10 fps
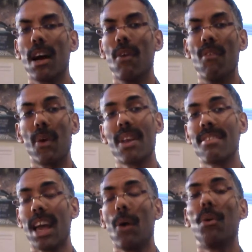of very
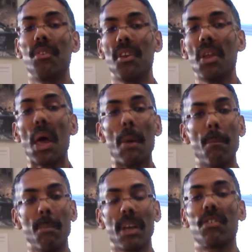talented
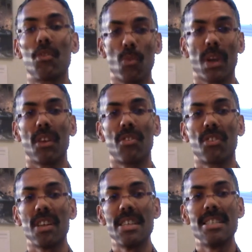mixed
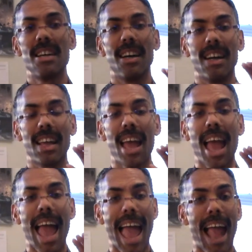race uh,
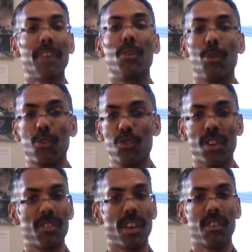actors,
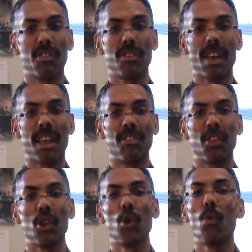just as as
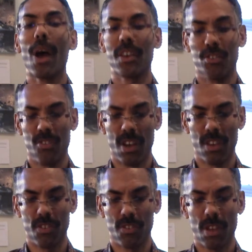the US
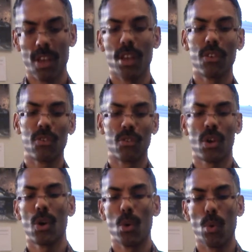does.
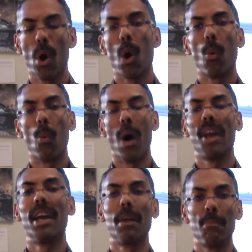So why
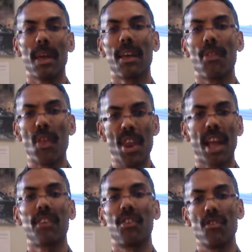not make the
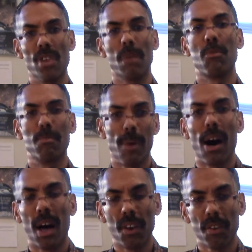next James
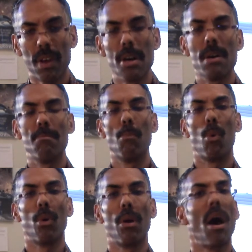Bond
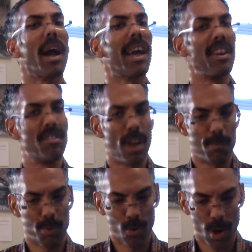more
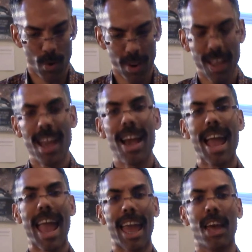contemporary
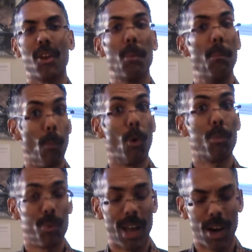and more
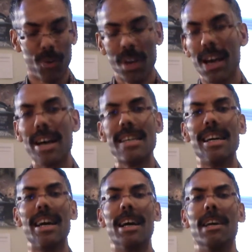brown,
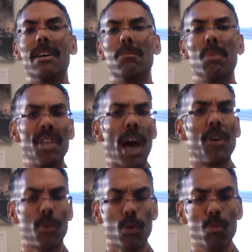uh, but
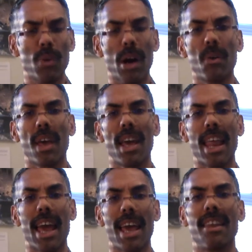not too brown, and
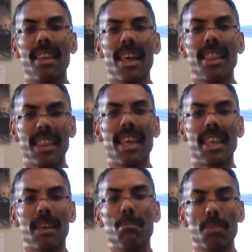and let
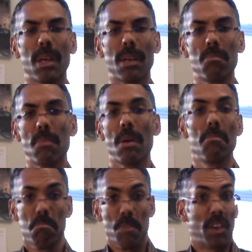him be
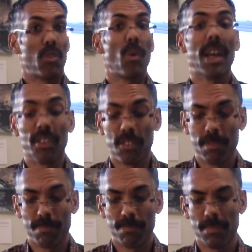mixed race?
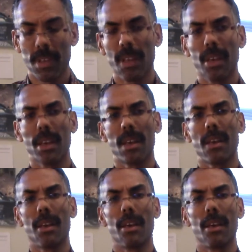
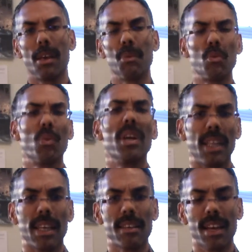I mean,
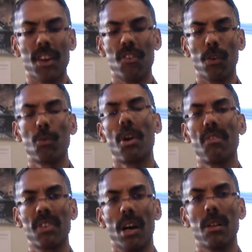really, right? Uh, children
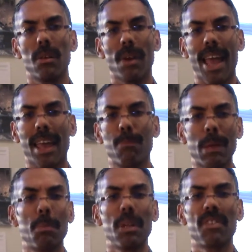of color and
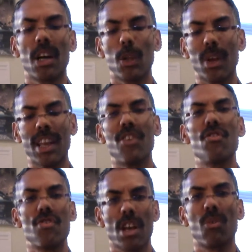people of color in
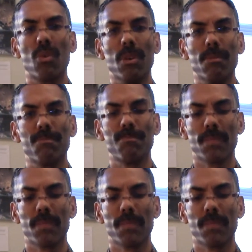general